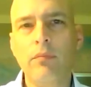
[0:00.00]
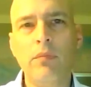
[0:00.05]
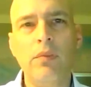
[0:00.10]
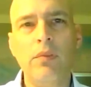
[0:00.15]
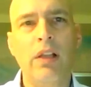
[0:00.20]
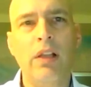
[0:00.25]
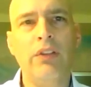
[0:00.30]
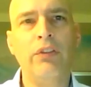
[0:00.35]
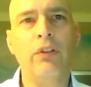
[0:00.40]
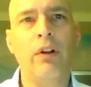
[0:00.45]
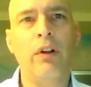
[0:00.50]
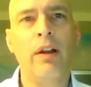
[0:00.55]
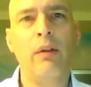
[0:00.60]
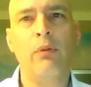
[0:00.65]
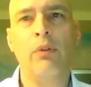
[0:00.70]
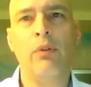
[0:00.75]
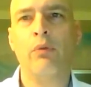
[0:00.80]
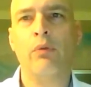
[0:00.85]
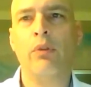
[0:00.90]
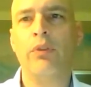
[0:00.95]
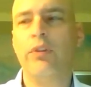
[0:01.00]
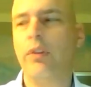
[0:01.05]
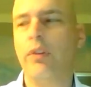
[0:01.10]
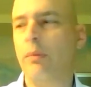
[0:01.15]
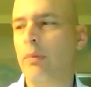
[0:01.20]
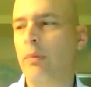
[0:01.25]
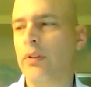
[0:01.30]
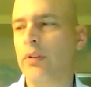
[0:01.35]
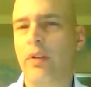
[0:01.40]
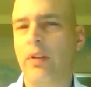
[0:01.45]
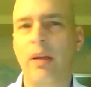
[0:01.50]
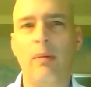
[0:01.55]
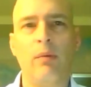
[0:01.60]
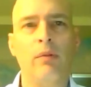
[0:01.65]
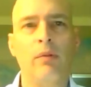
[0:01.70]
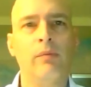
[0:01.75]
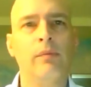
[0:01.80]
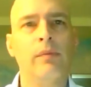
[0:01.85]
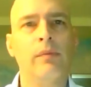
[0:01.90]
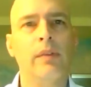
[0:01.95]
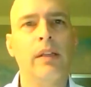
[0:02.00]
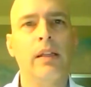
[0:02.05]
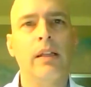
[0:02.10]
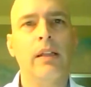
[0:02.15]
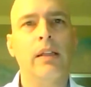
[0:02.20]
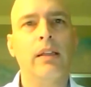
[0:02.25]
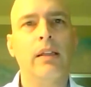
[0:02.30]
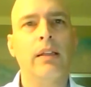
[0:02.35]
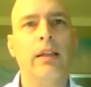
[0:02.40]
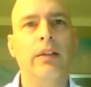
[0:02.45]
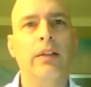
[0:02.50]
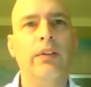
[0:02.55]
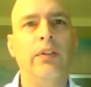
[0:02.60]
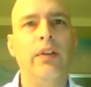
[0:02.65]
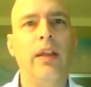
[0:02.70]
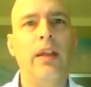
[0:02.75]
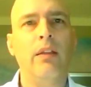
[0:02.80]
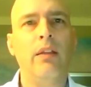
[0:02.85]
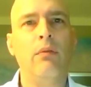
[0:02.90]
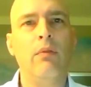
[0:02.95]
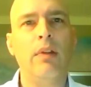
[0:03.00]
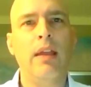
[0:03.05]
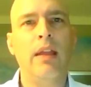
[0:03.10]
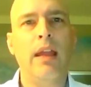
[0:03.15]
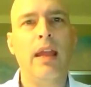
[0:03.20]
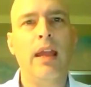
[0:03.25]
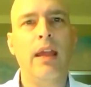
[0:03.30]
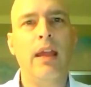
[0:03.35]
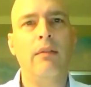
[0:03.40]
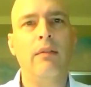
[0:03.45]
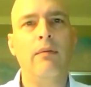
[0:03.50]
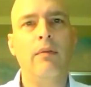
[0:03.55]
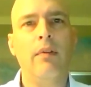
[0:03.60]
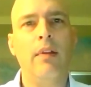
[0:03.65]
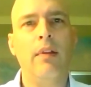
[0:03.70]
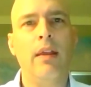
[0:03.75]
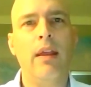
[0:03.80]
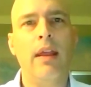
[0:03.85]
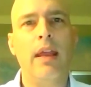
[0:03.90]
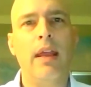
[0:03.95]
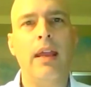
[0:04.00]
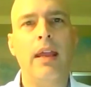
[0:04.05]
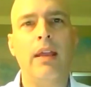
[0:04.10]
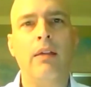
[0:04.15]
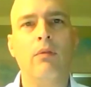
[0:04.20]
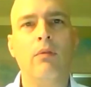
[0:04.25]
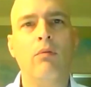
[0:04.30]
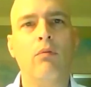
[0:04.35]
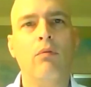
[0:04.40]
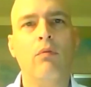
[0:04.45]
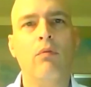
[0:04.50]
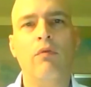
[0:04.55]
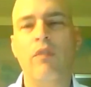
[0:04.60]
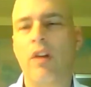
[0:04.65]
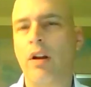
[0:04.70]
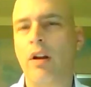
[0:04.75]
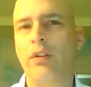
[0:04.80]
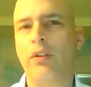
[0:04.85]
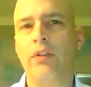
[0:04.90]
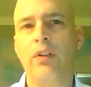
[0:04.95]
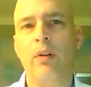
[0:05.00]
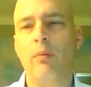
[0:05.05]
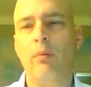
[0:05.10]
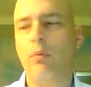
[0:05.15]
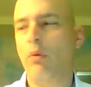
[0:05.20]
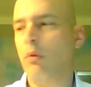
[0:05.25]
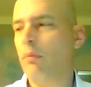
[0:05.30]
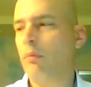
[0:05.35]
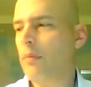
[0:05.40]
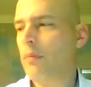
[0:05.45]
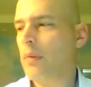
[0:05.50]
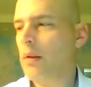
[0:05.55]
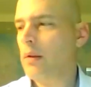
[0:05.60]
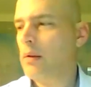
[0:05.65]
let's start out with a real simple example. Let's say that we had a very simple